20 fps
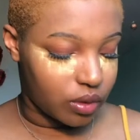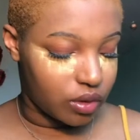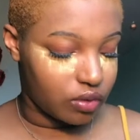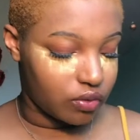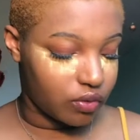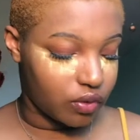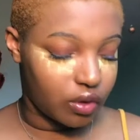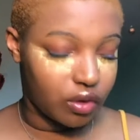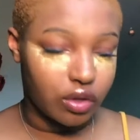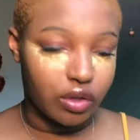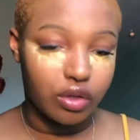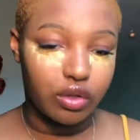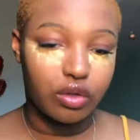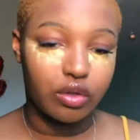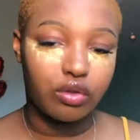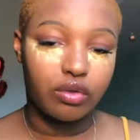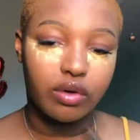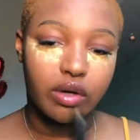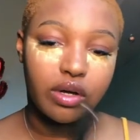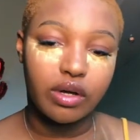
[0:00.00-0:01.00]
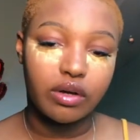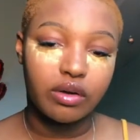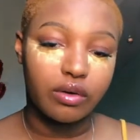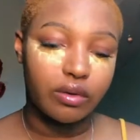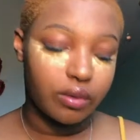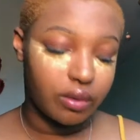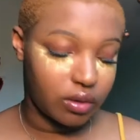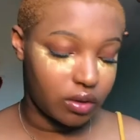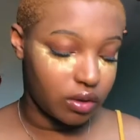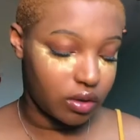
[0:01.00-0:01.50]
it for the thrill,
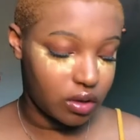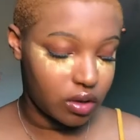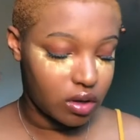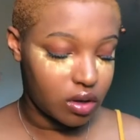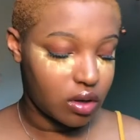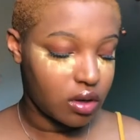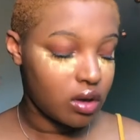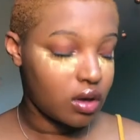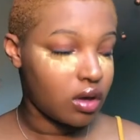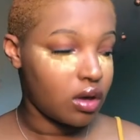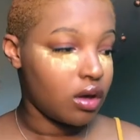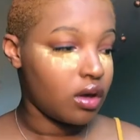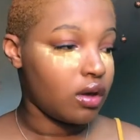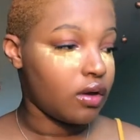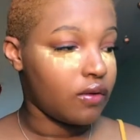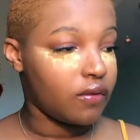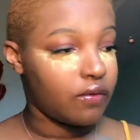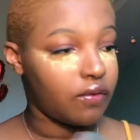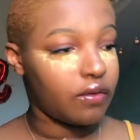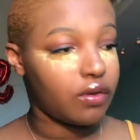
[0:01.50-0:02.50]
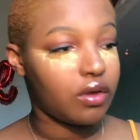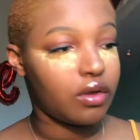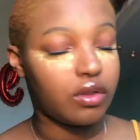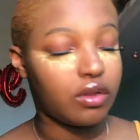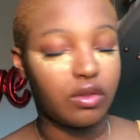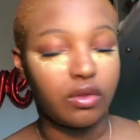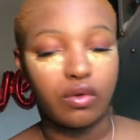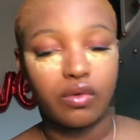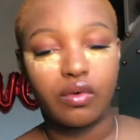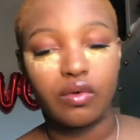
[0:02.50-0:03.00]
for
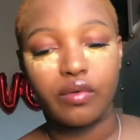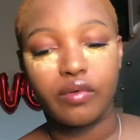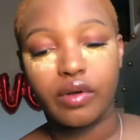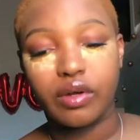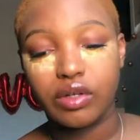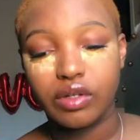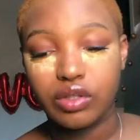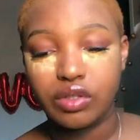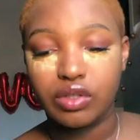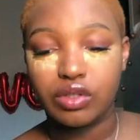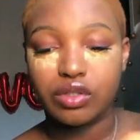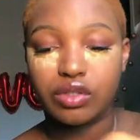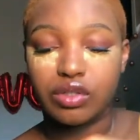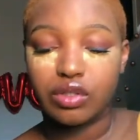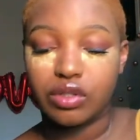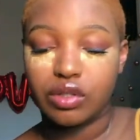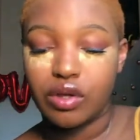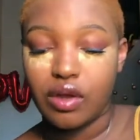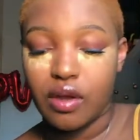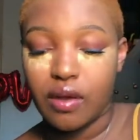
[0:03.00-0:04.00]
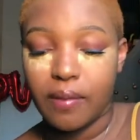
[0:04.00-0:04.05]
the rush.